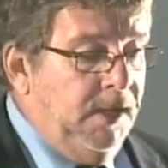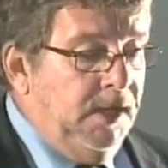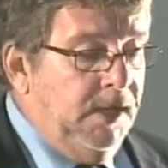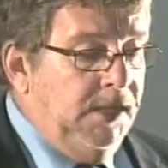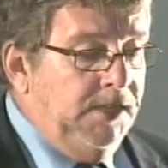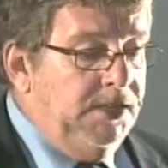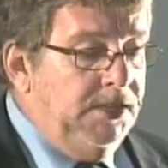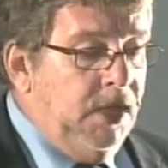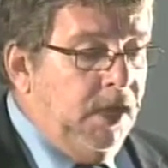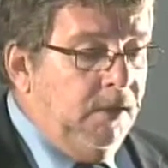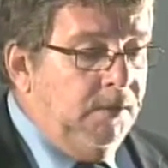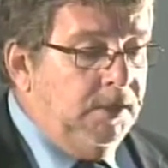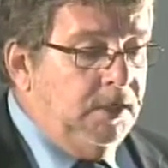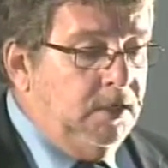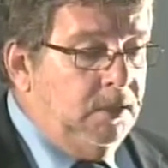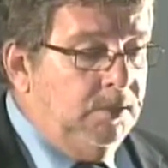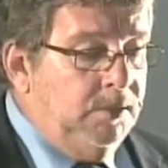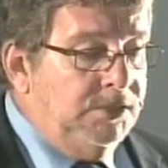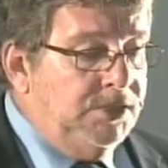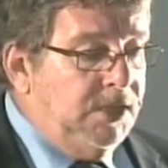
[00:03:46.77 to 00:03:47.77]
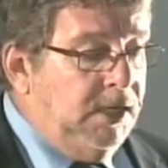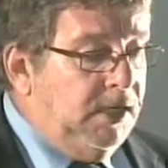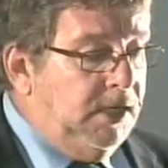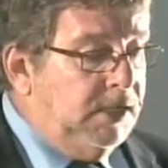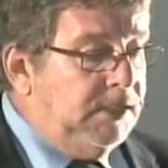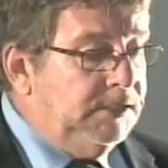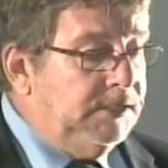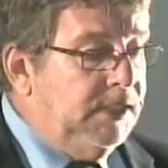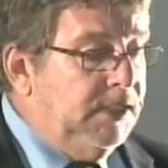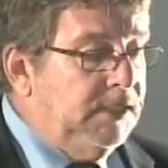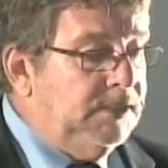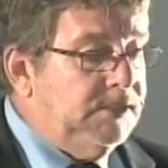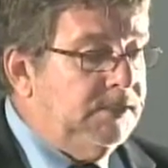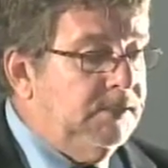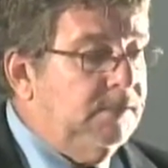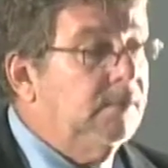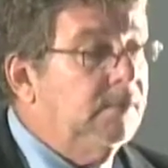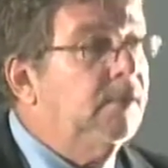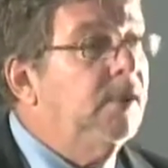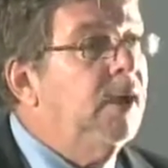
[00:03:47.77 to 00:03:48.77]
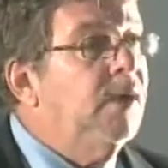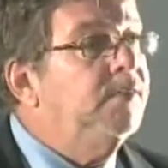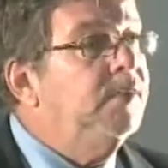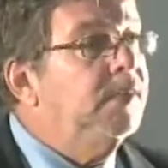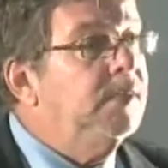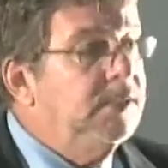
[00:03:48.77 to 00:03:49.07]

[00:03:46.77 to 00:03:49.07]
it now includes architects, graphic